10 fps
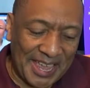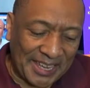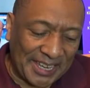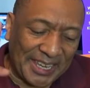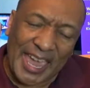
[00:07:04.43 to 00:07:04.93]

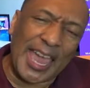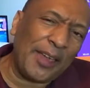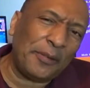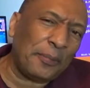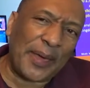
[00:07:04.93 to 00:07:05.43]
And it
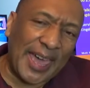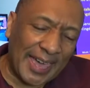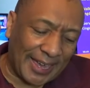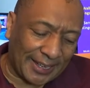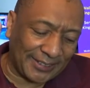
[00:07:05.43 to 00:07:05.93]
came to
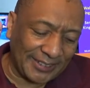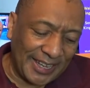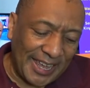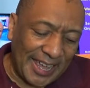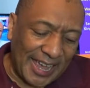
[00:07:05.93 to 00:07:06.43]
pass,
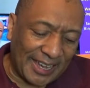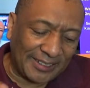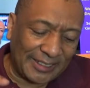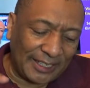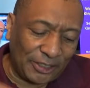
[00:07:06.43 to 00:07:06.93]

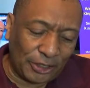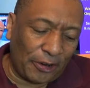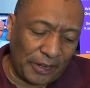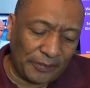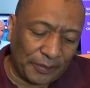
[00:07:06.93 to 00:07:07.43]
as they
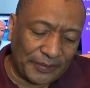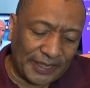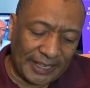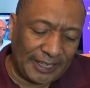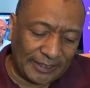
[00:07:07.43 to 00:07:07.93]
journeyed from
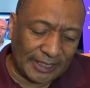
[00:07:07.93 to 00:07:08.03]
the east,